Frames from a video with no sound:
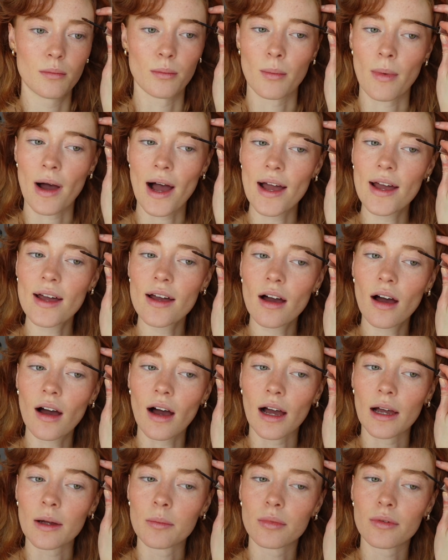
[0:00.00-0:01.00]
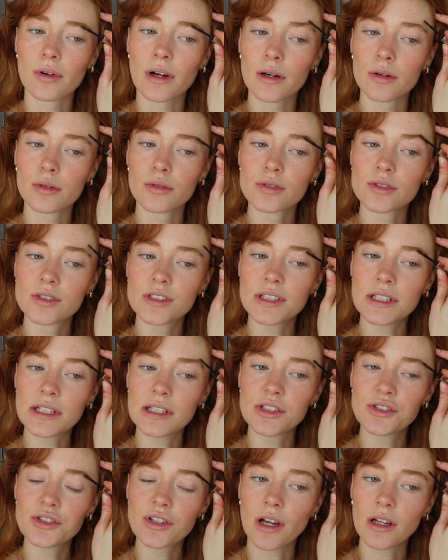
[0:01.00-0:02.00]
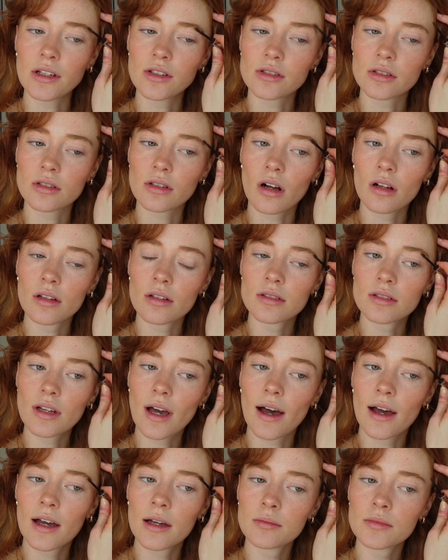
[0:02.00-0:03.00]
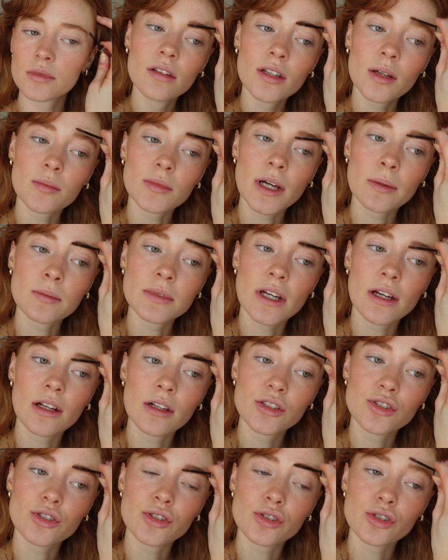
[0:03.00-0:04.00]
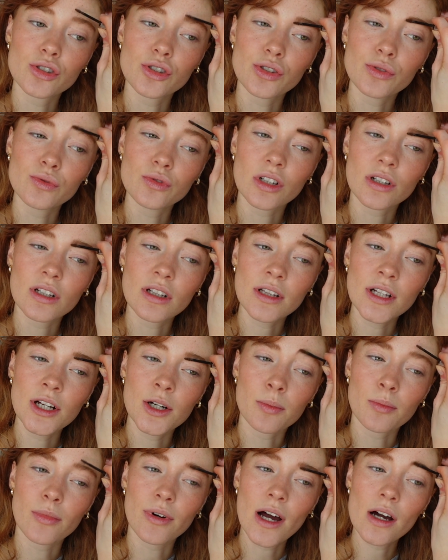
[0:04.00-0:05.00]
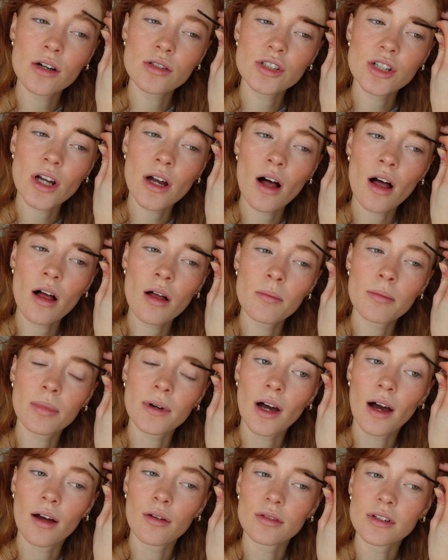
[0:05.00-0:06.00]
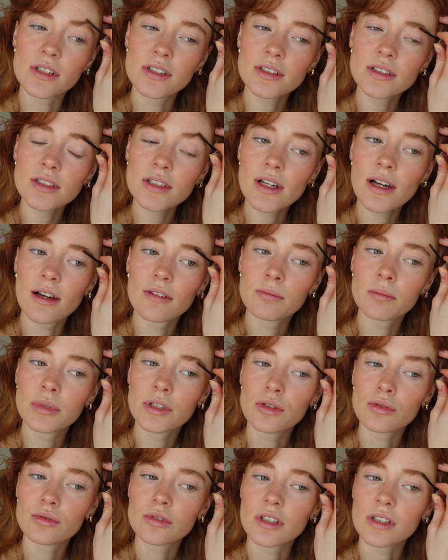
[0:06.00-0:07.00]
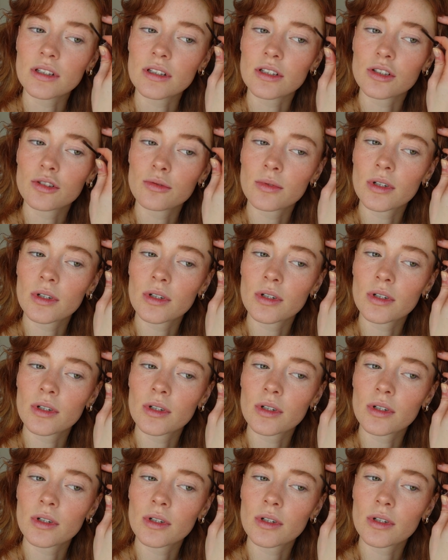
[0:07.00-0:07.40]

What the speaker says: My eyebrow routine changes all the time. Sometimes I just use a clear brow gel, but recently I've been using this